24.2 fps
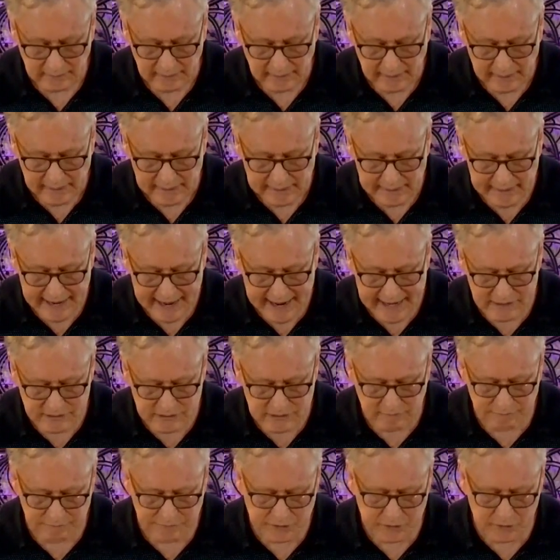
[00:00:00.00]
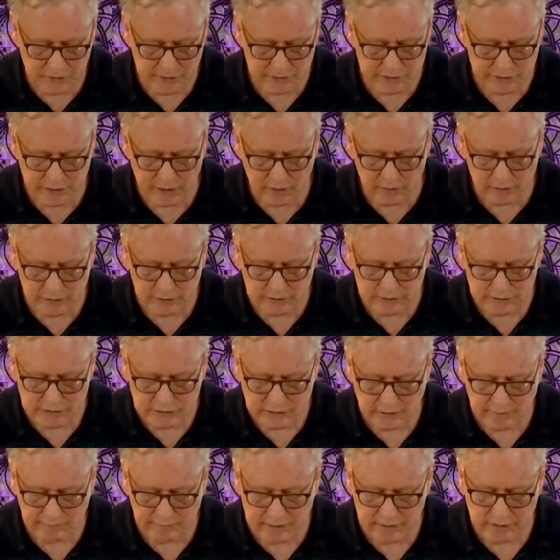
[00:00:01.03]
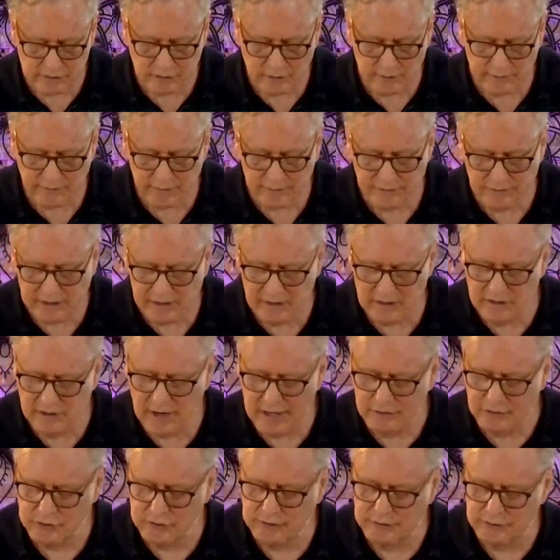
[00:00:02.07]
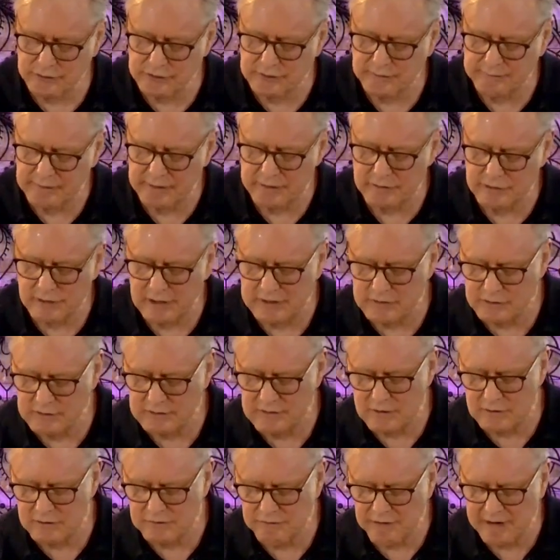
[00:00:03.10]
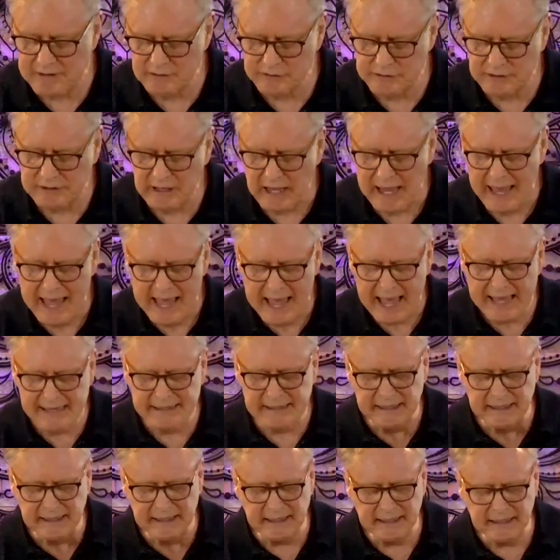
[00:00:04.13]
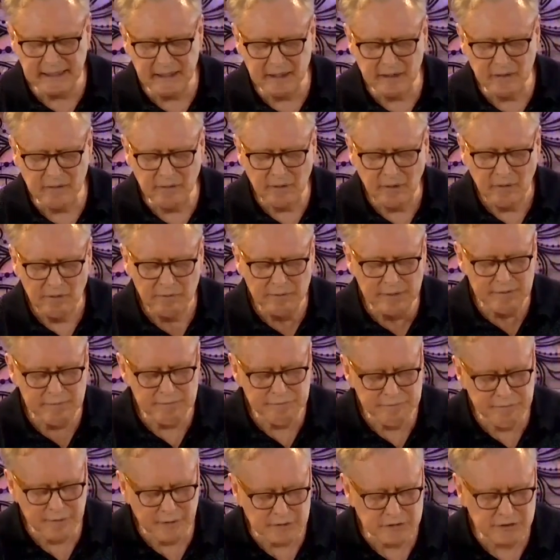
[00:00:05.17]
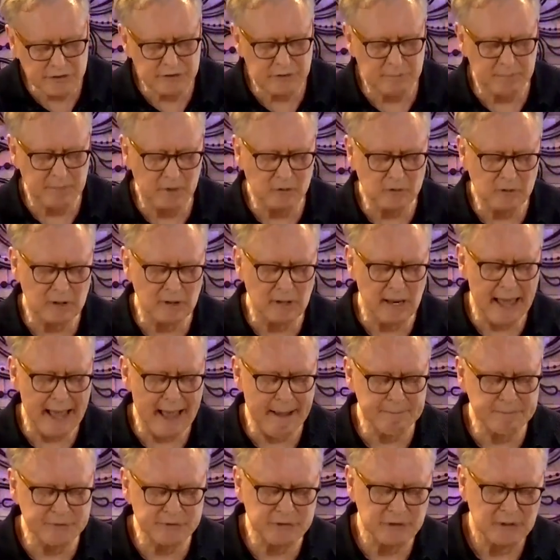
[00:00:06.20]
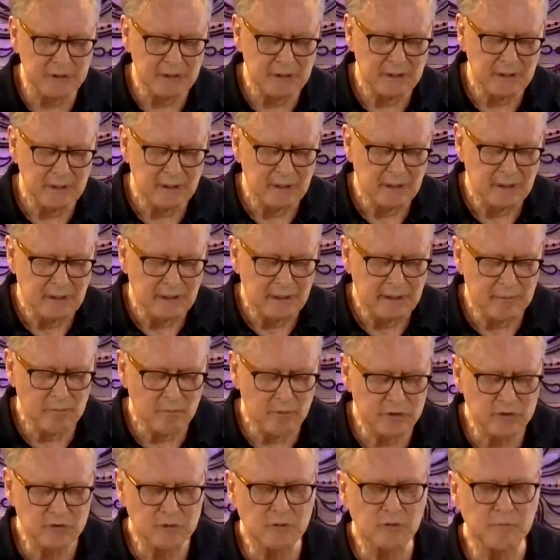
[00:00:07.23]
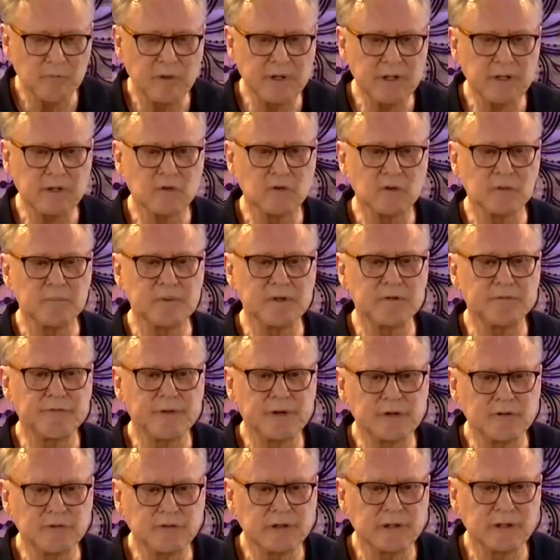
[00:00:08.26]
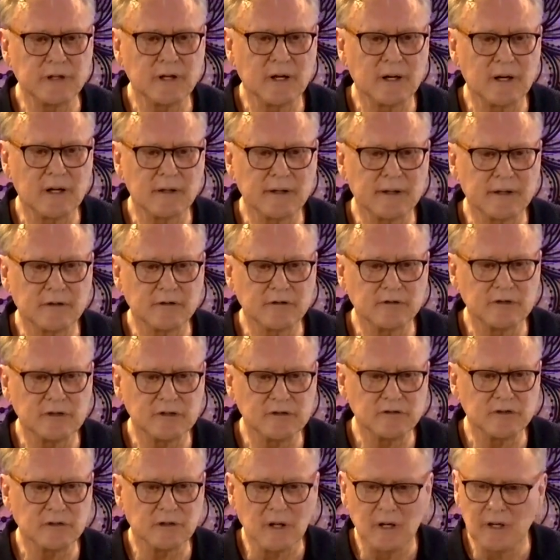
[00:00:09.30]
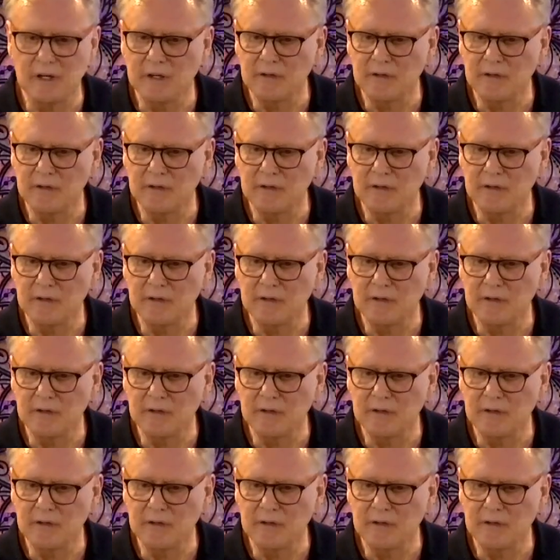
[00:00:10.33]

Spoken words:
NASA a few years ago took a survey showing that the industrial civilization is facing an irreversible collapse in which we could be facing our extinction.